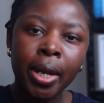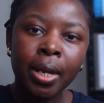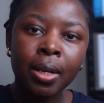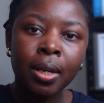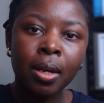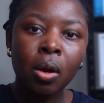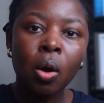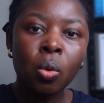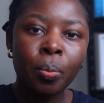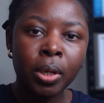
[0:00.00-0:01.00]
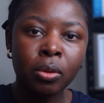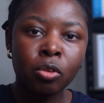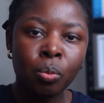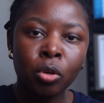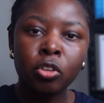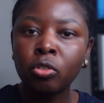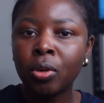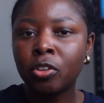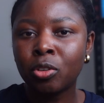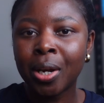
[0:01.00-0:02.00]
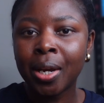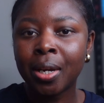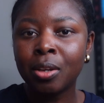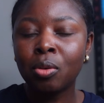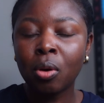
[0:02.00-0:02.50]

hair, hoping to moisturize your hair, you